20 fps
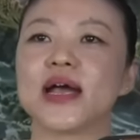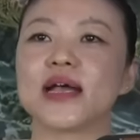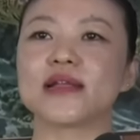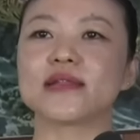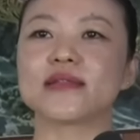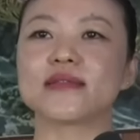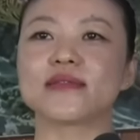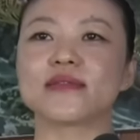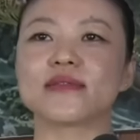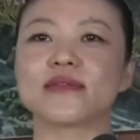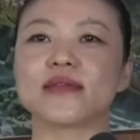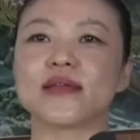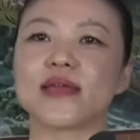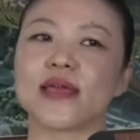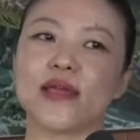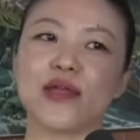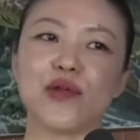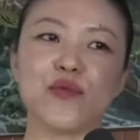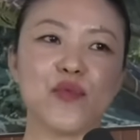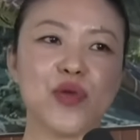and
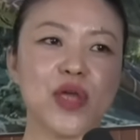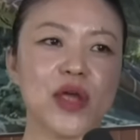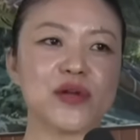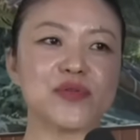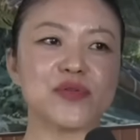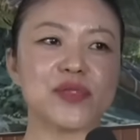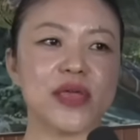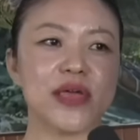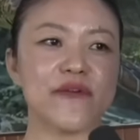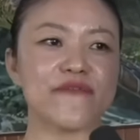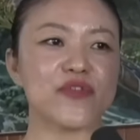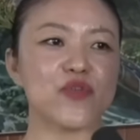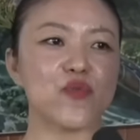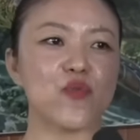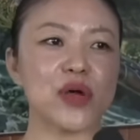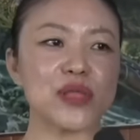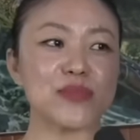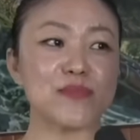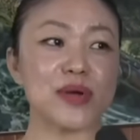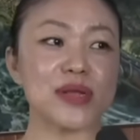here we are today after
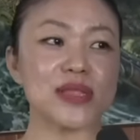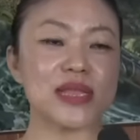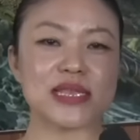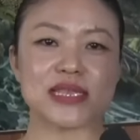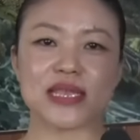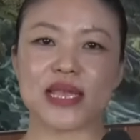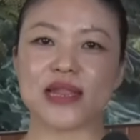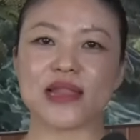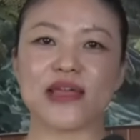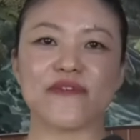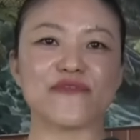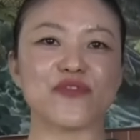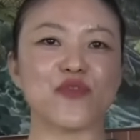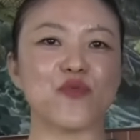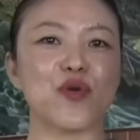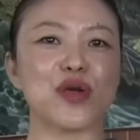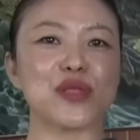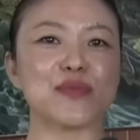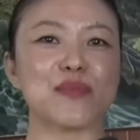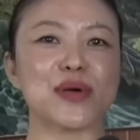1 month exactly after
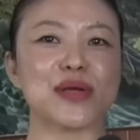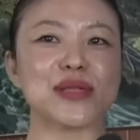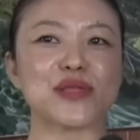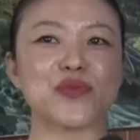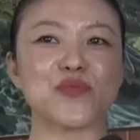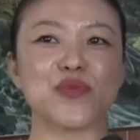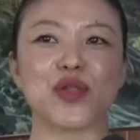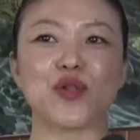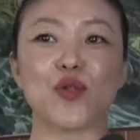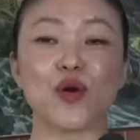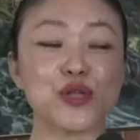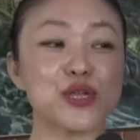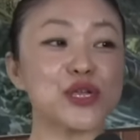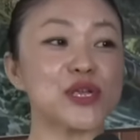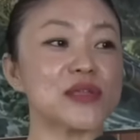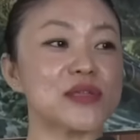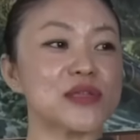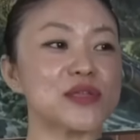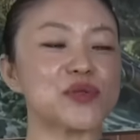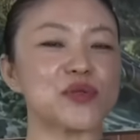1 month we're
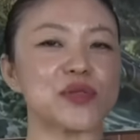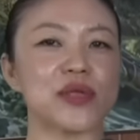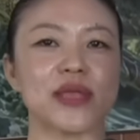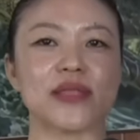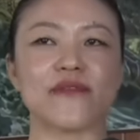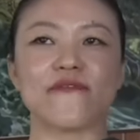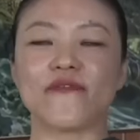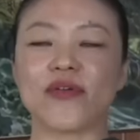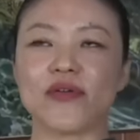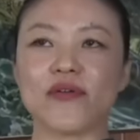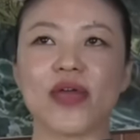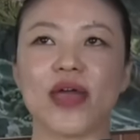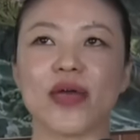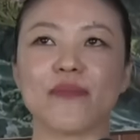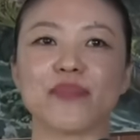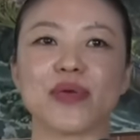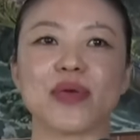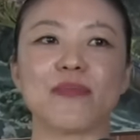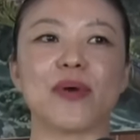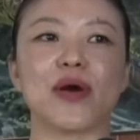launching this today and I'm very
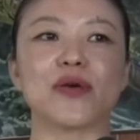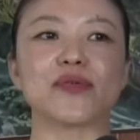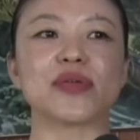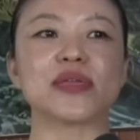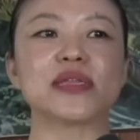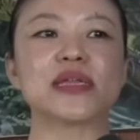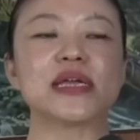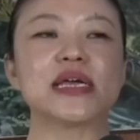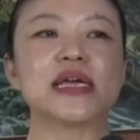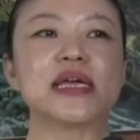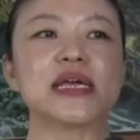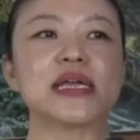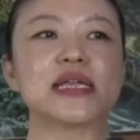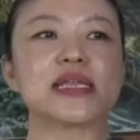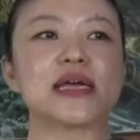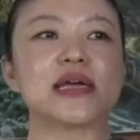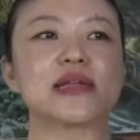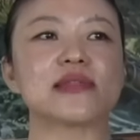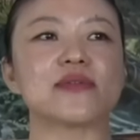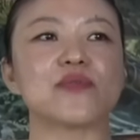happy about it
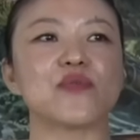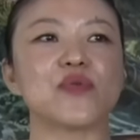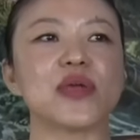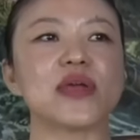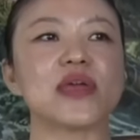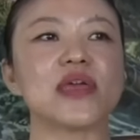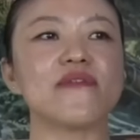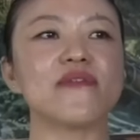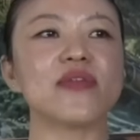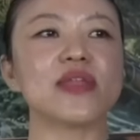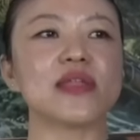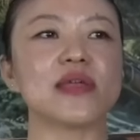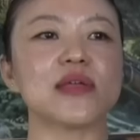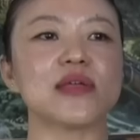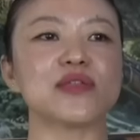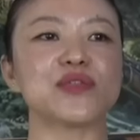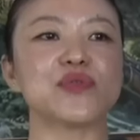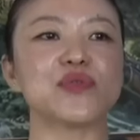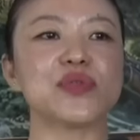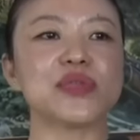that we are giving the
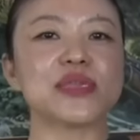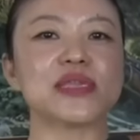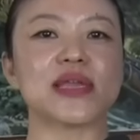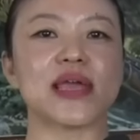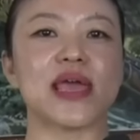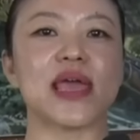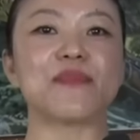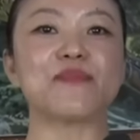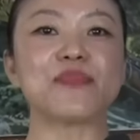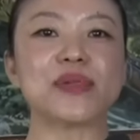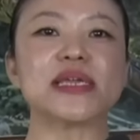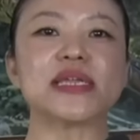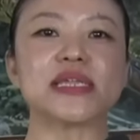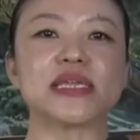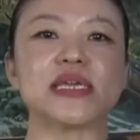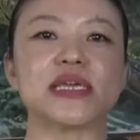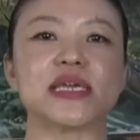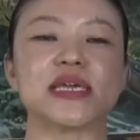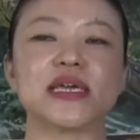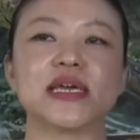students the
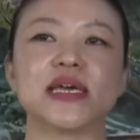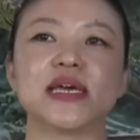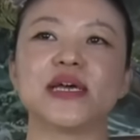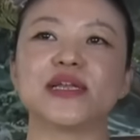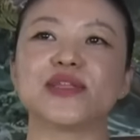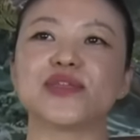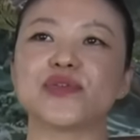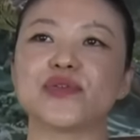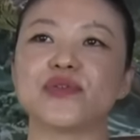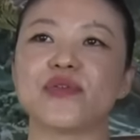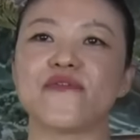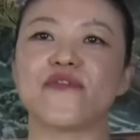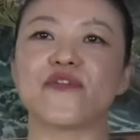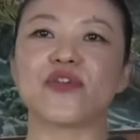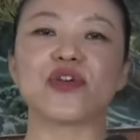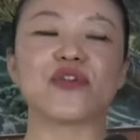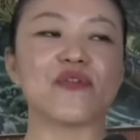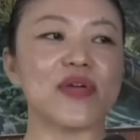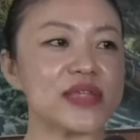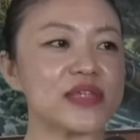ability to for
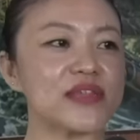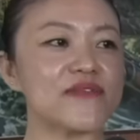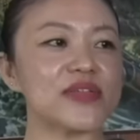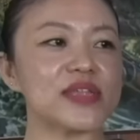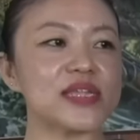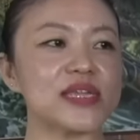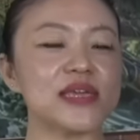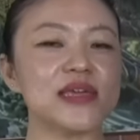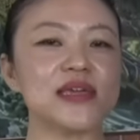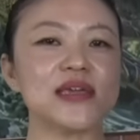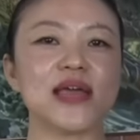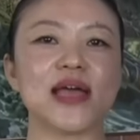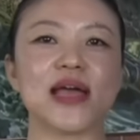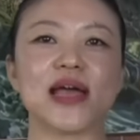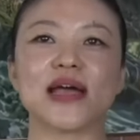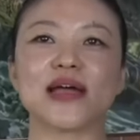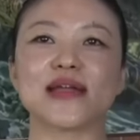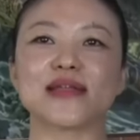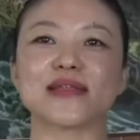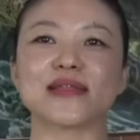creativity
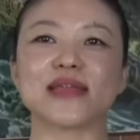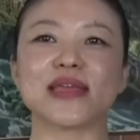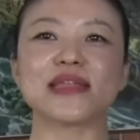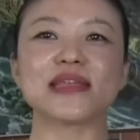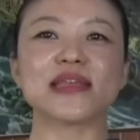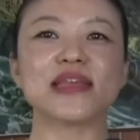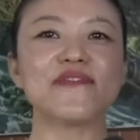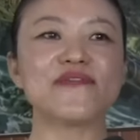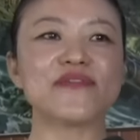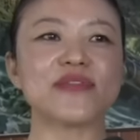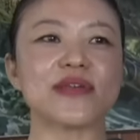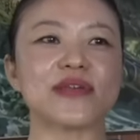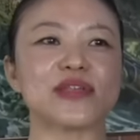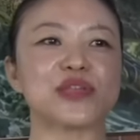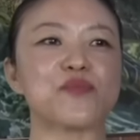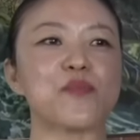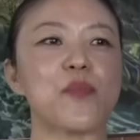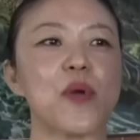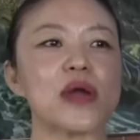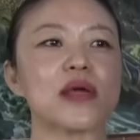and it gives a
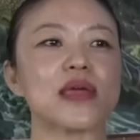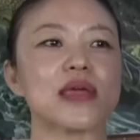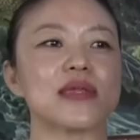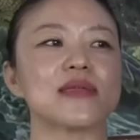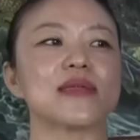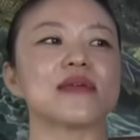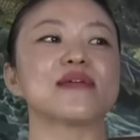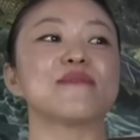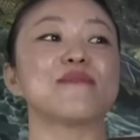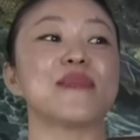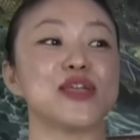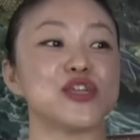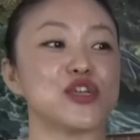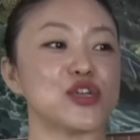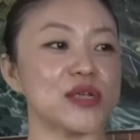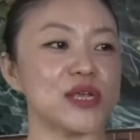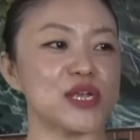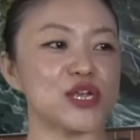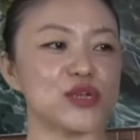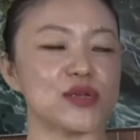spark in their
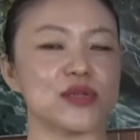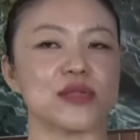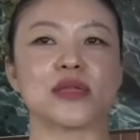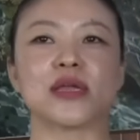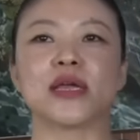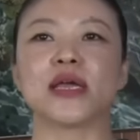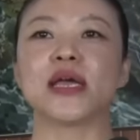imagination